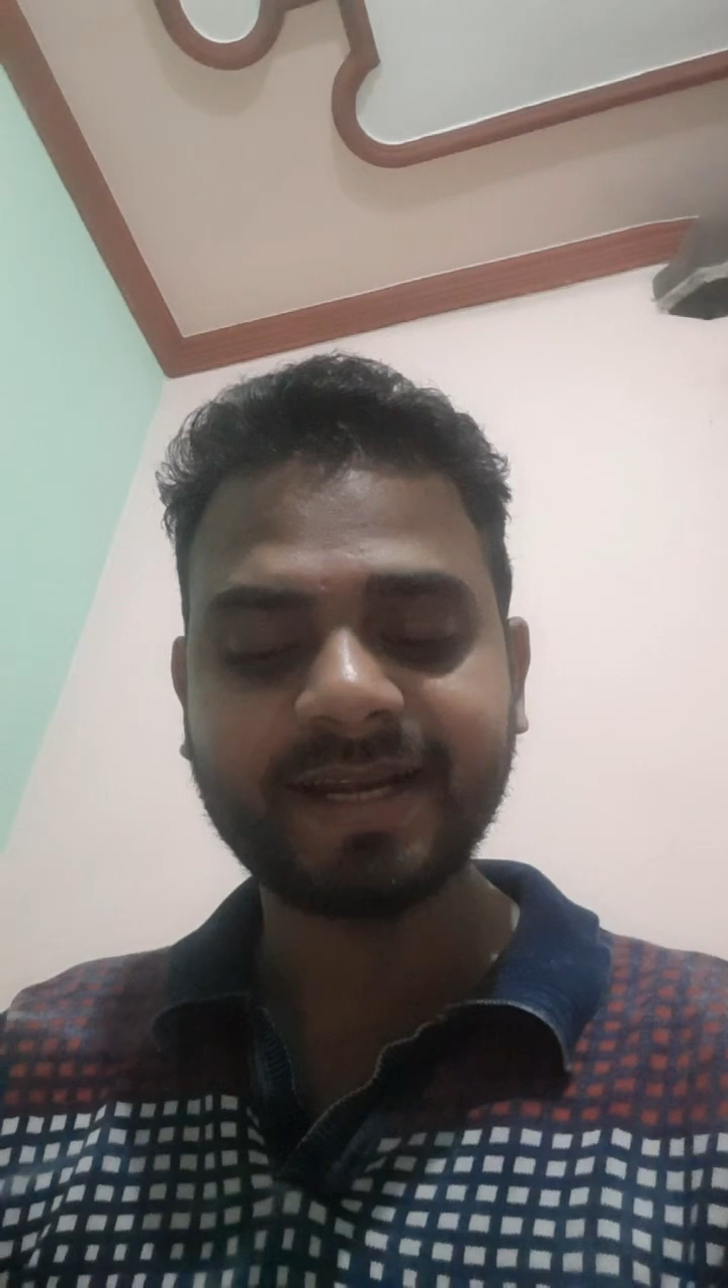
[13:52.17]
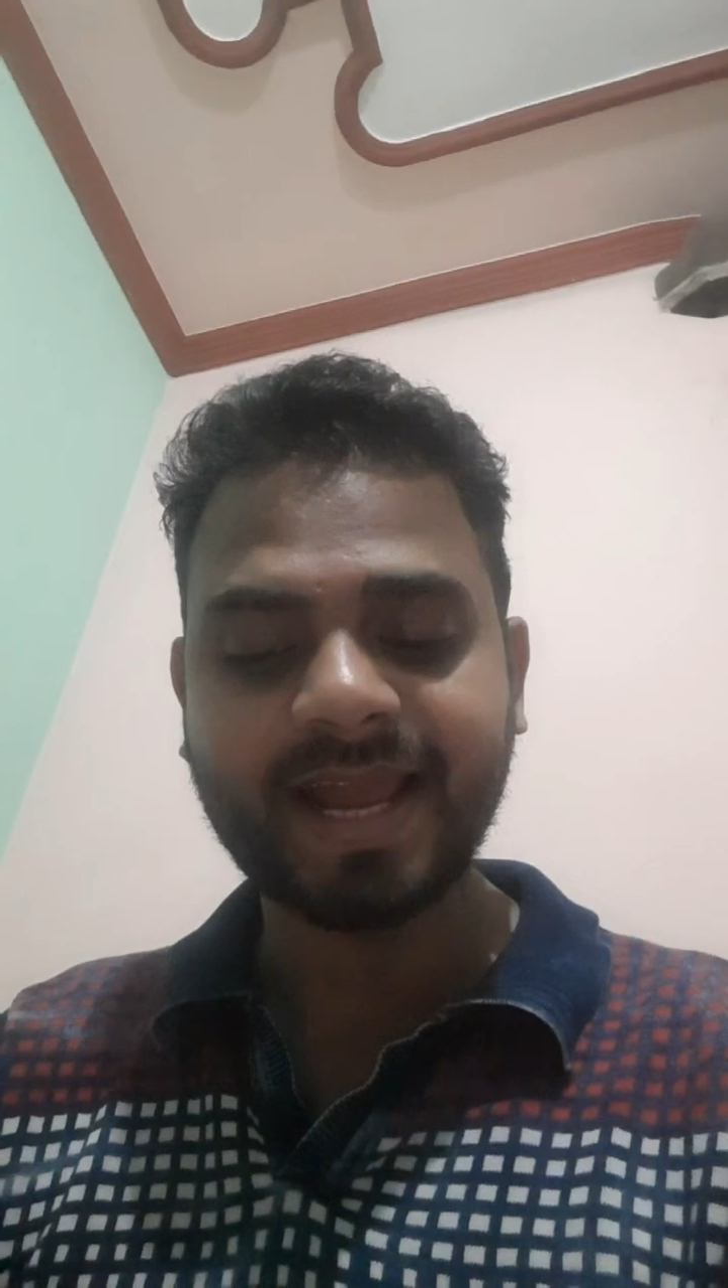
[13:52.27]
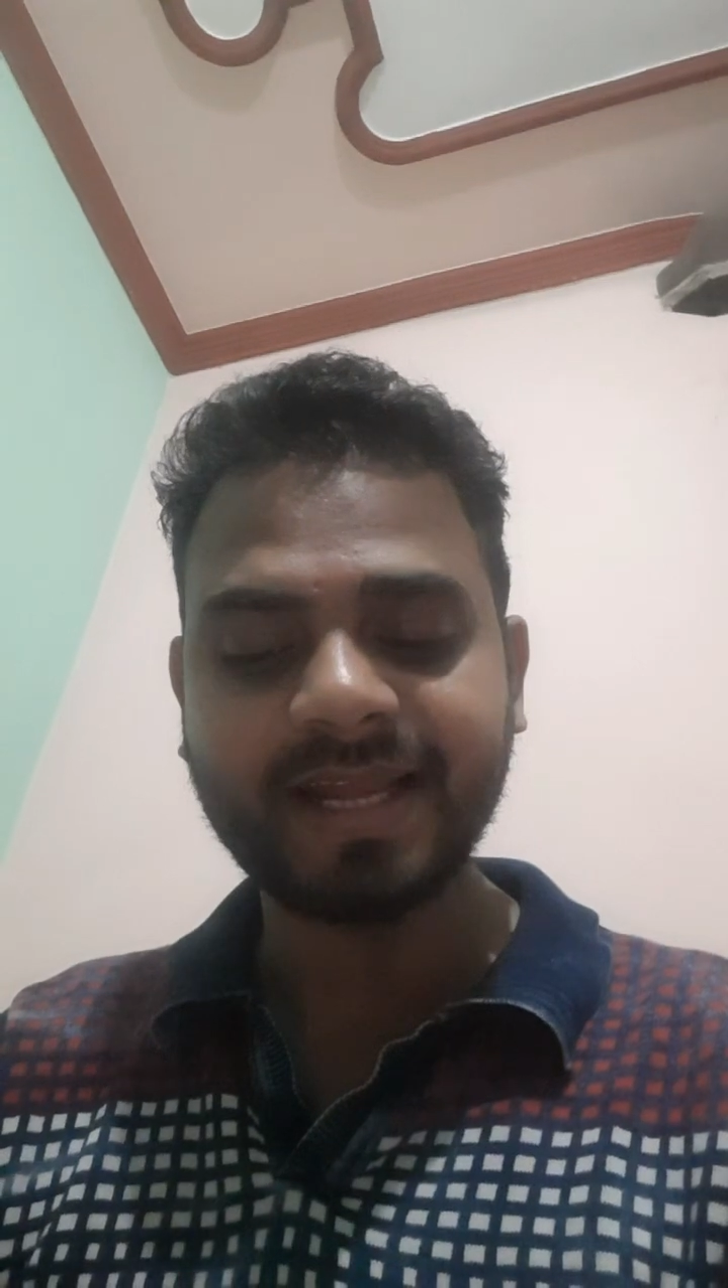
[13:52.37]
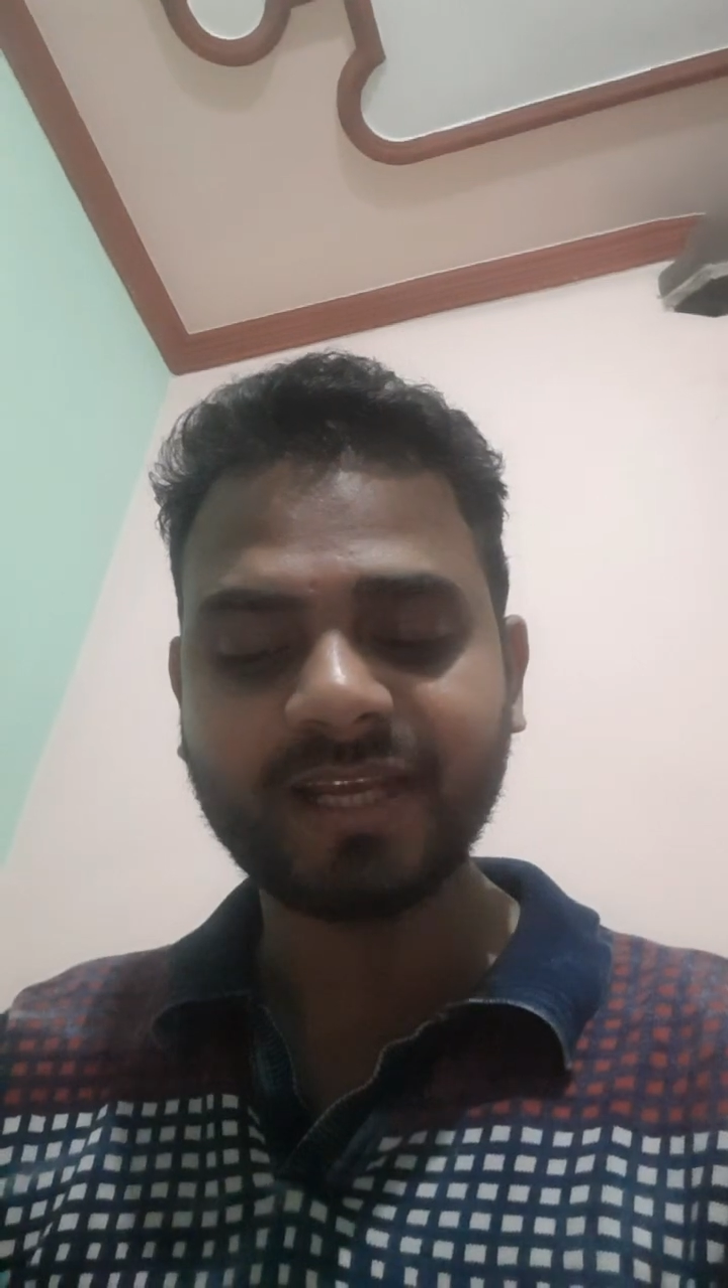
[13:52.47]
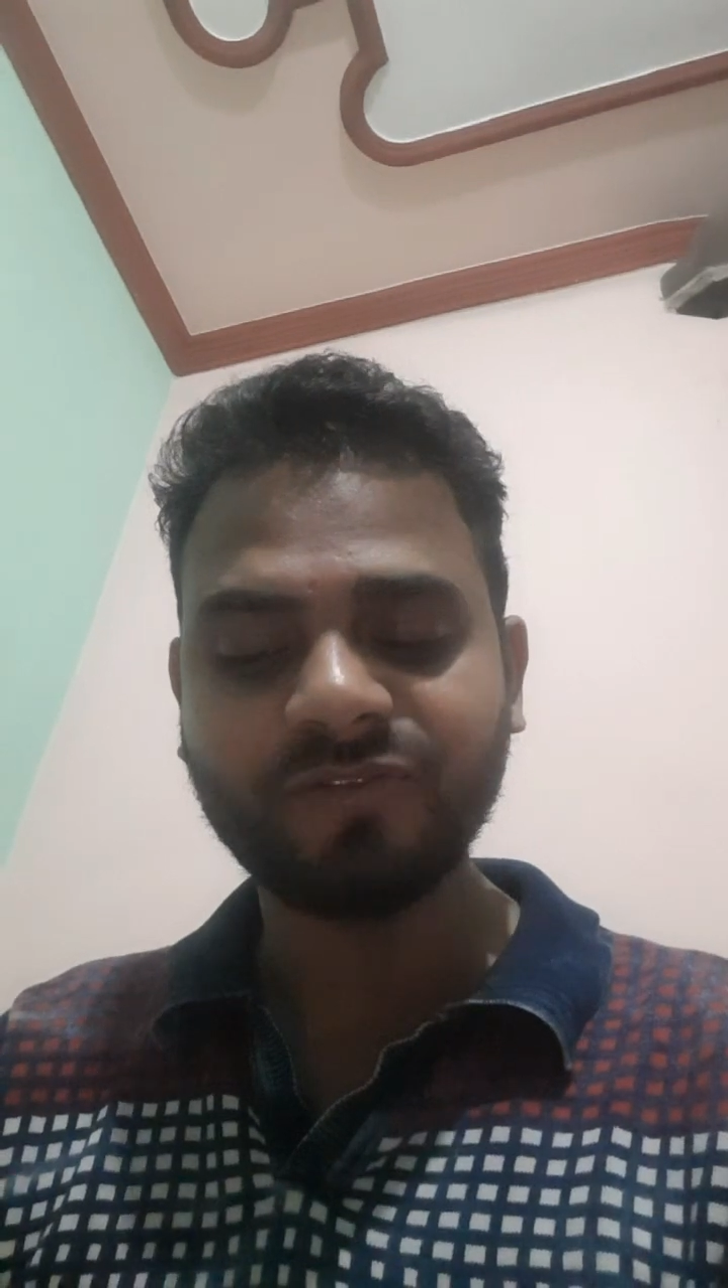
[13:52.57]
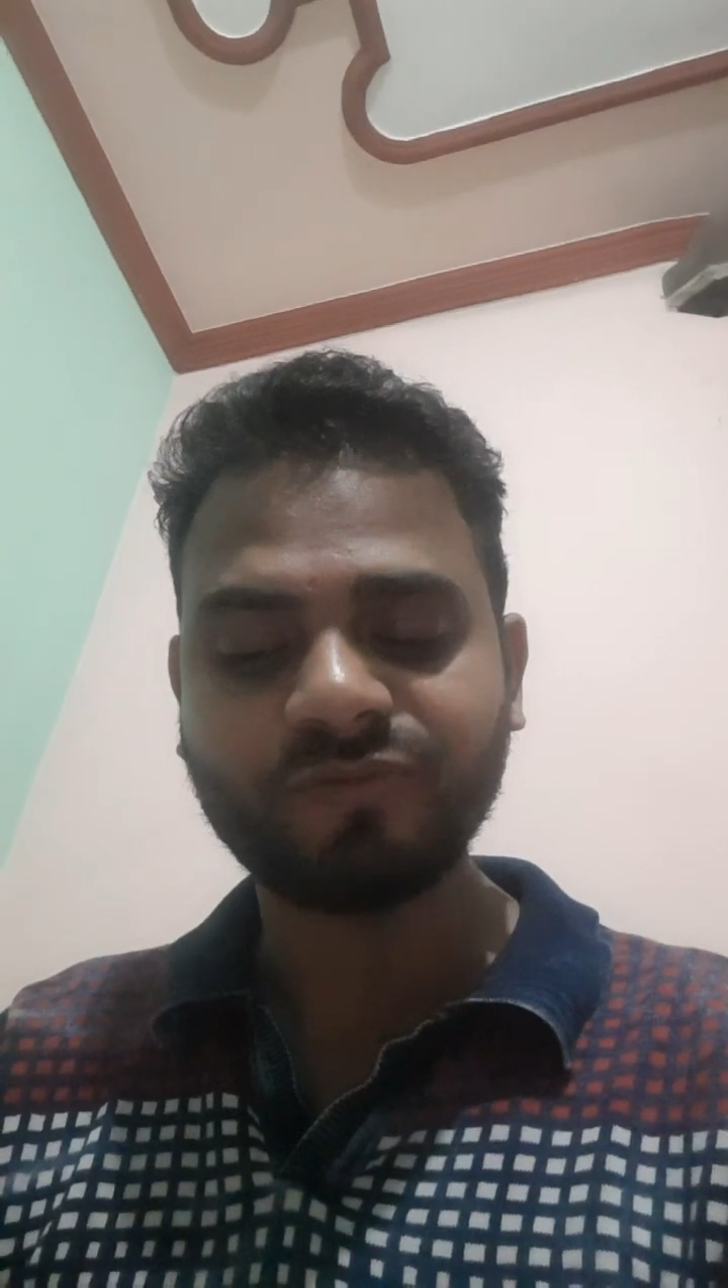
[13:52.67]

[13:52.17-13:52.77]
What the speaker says: Nike